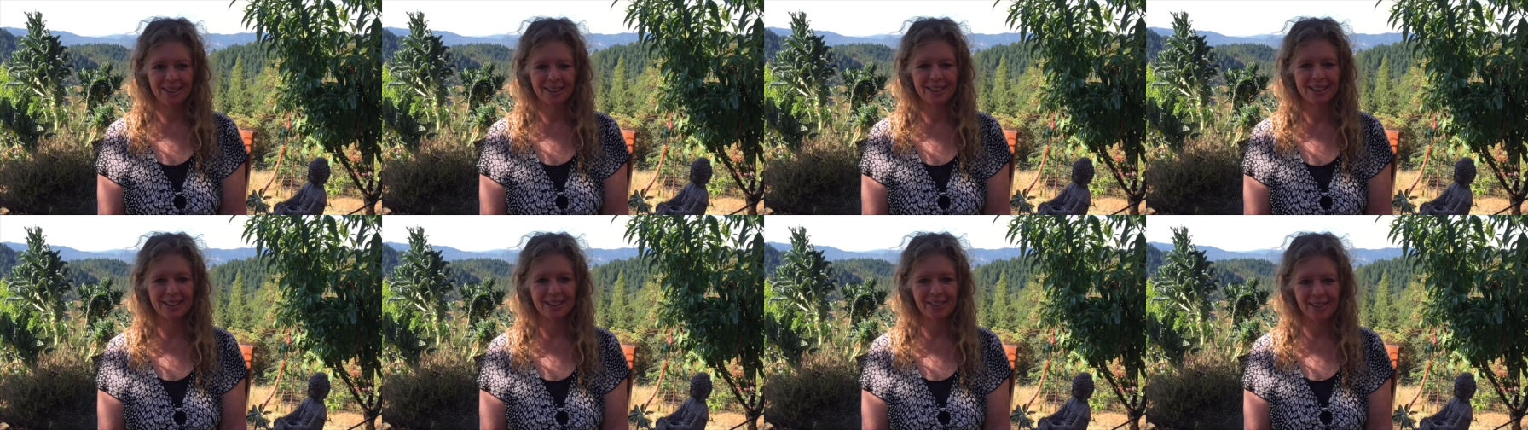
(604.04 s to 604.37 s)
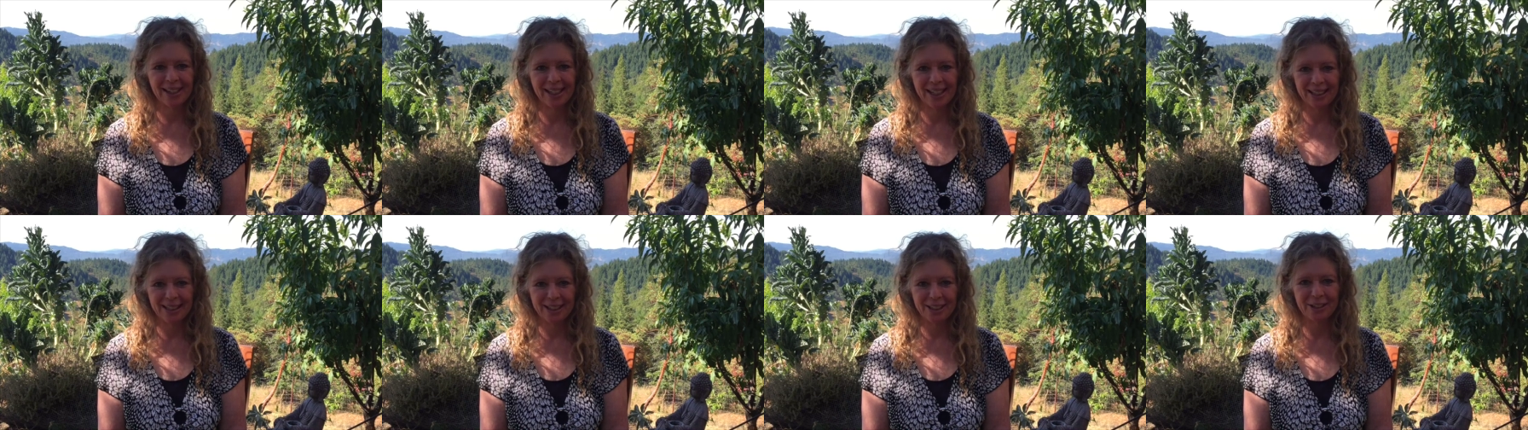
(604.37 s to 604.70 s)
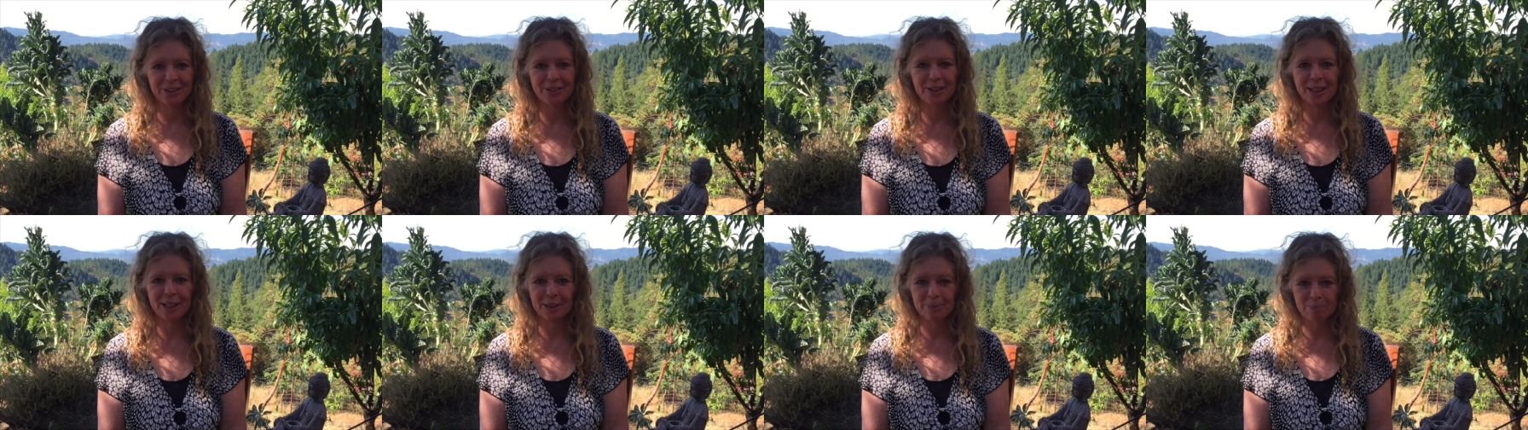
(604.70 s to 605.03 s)
so that
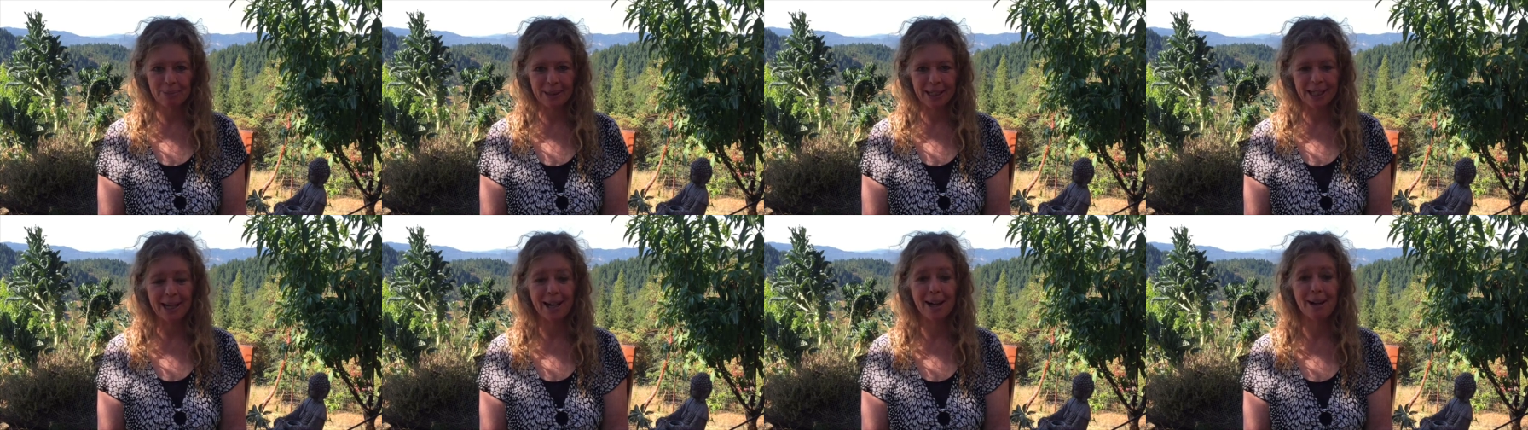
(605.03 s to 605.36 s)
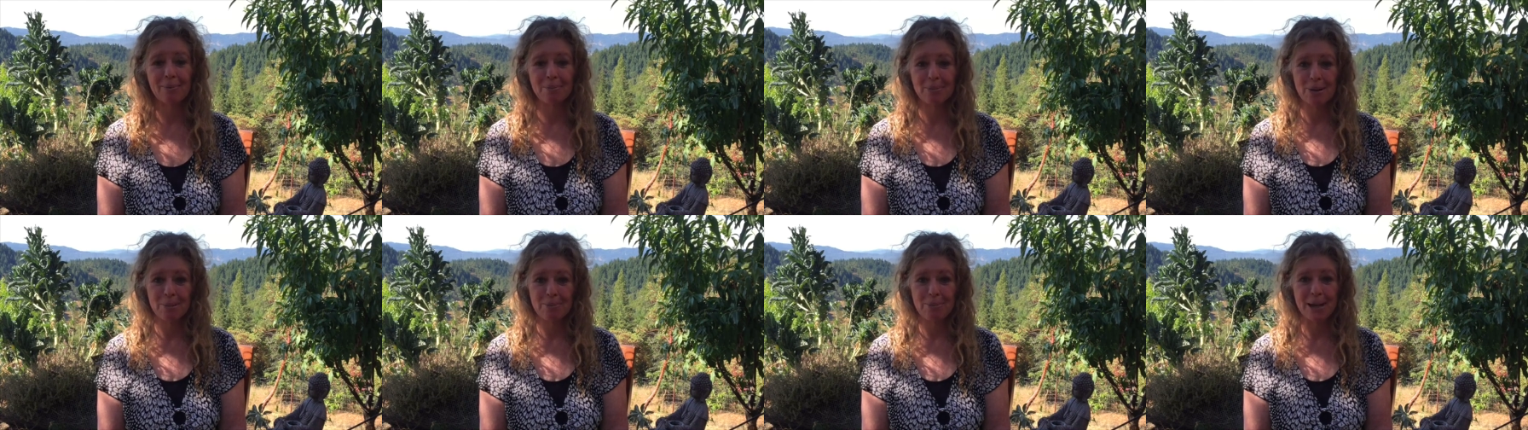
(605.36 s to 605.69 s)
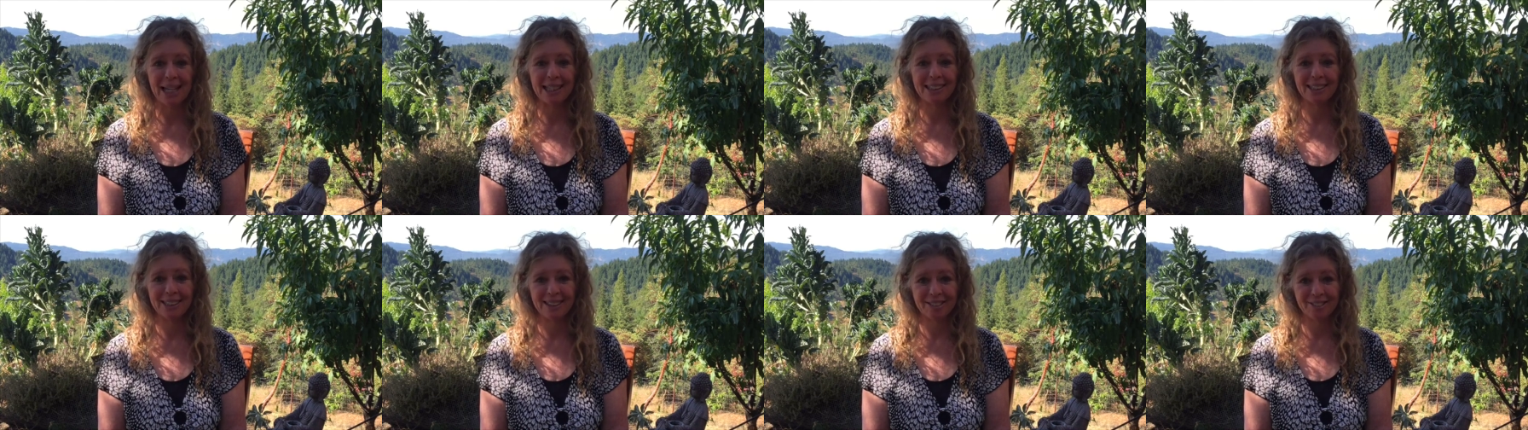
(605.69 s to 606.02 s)
you can become the
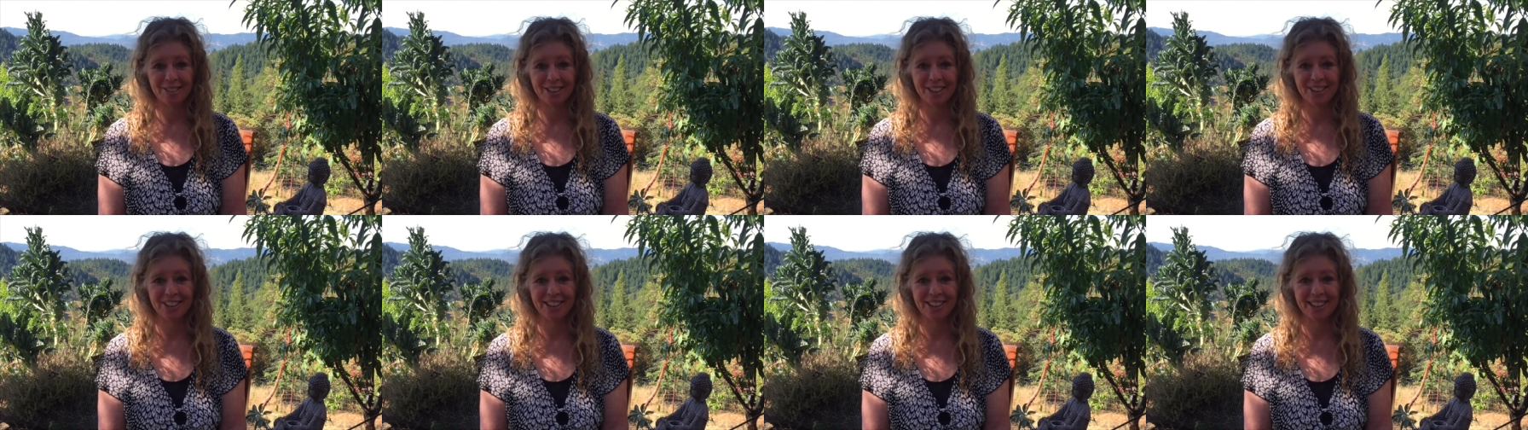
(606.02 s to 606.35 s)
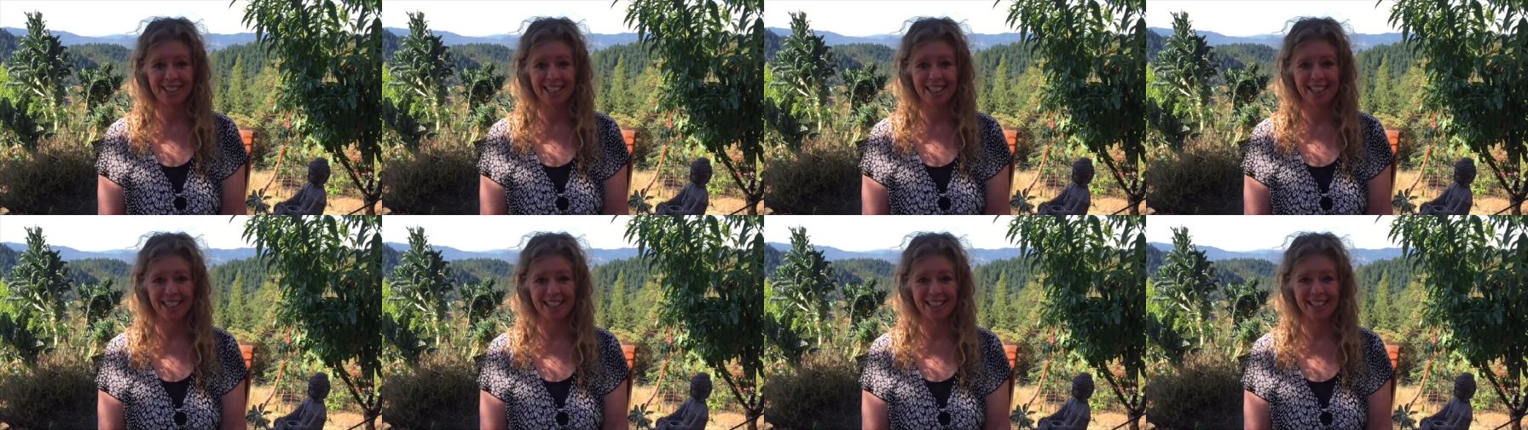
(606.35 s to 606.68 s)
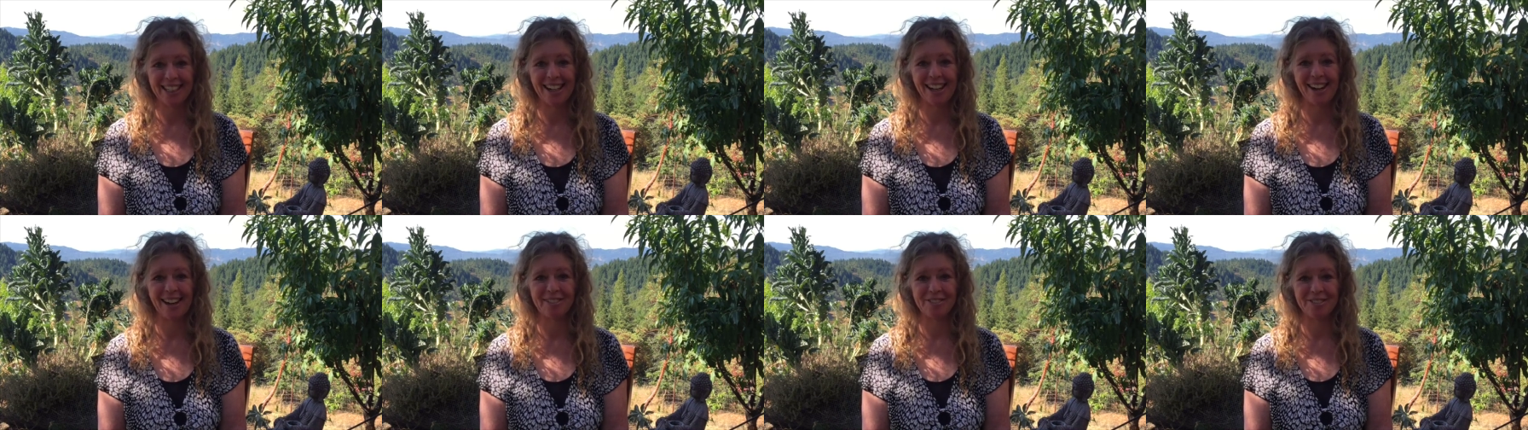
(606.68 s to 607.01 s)
best version
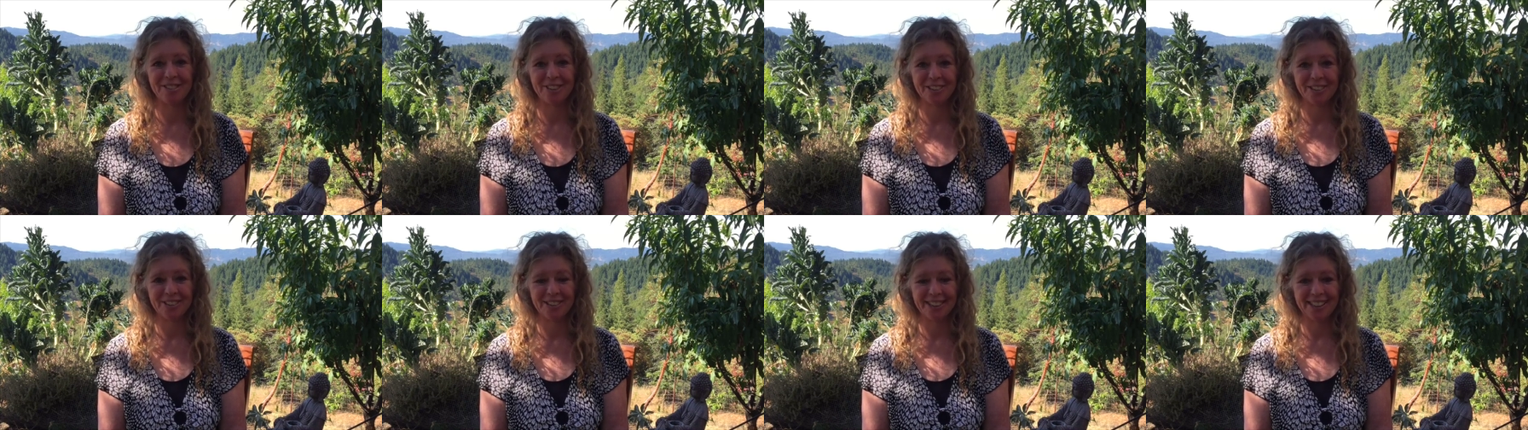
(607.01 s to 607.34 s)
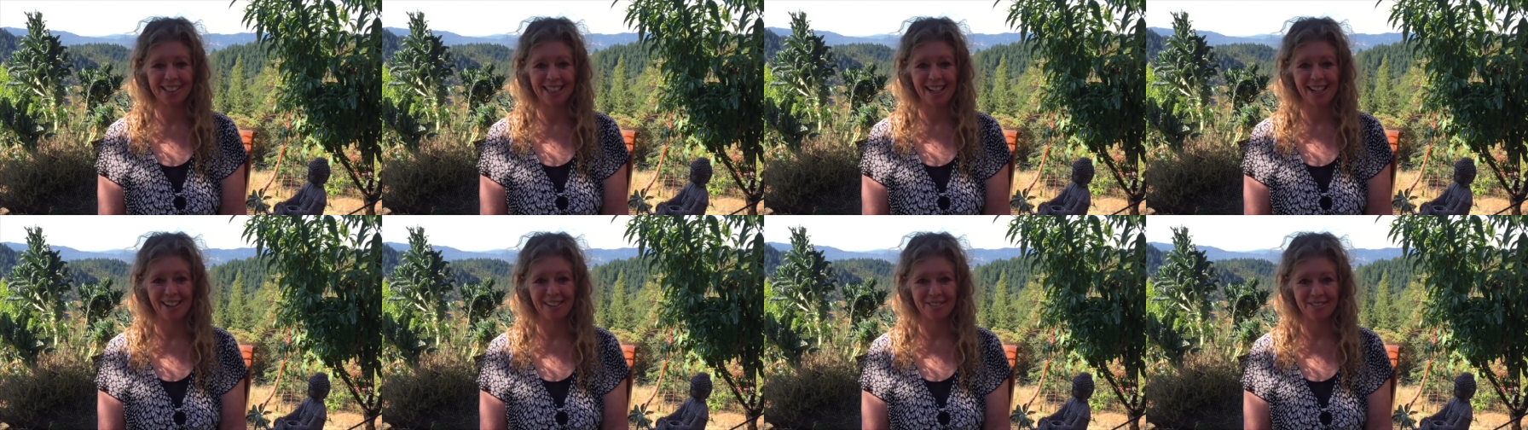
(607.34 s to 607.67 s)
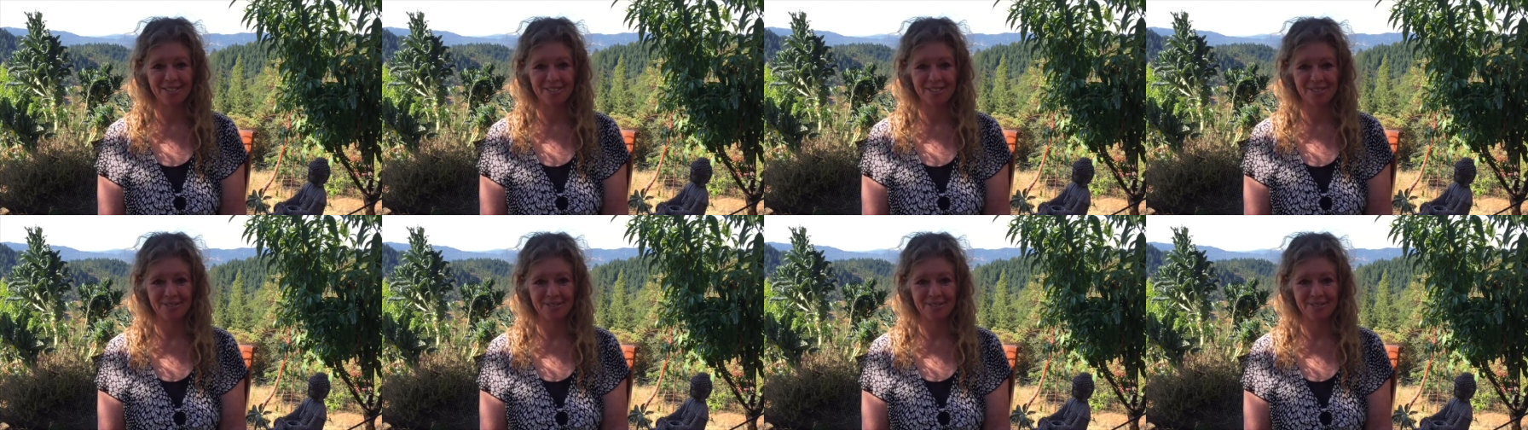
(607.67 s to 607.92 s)
of yourself.